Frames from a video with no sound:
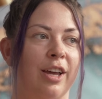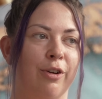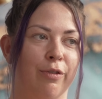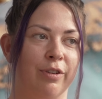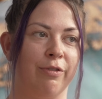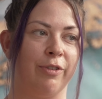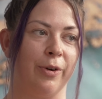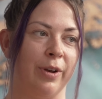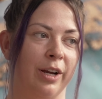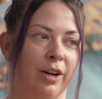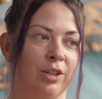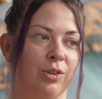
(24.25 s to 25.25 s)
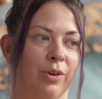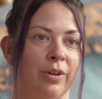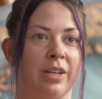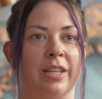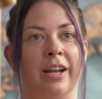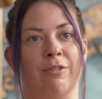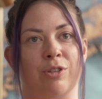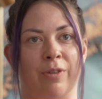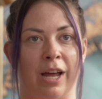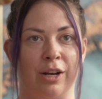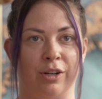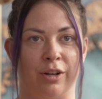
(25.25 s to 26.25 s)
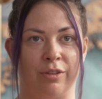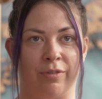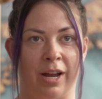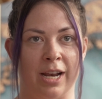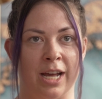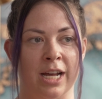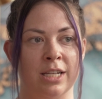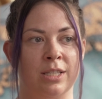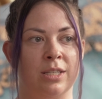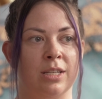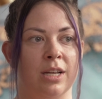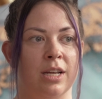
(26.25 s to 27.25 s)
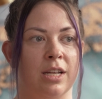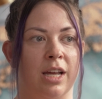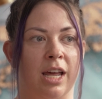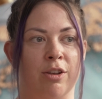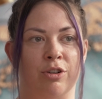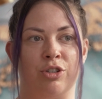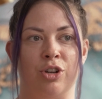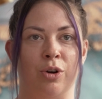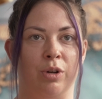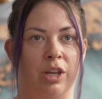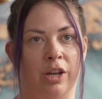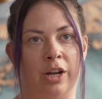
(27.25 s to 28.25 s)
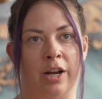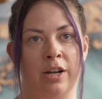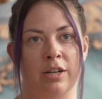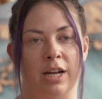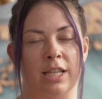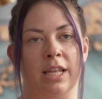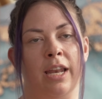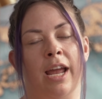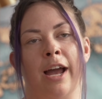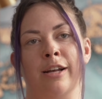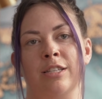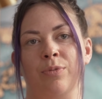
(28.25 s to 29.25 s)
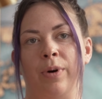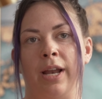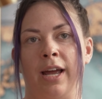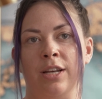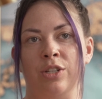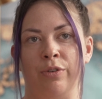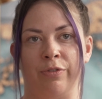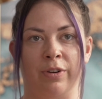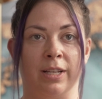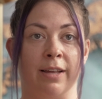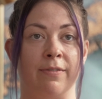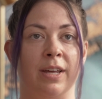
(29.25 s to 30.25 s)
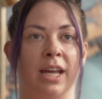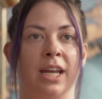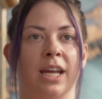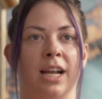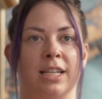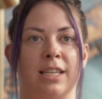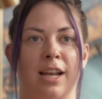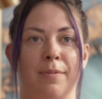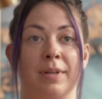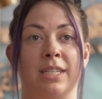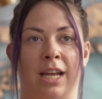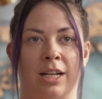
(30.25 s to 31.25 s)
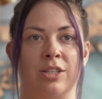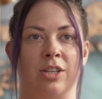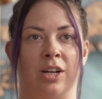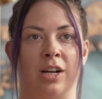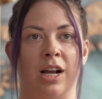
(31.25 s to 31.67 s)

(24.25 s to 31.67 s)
And over the phone, I got told that I have psoriatic arthritis and there's no cure. And then he asked what I do for a living, and I said I'm a dancer,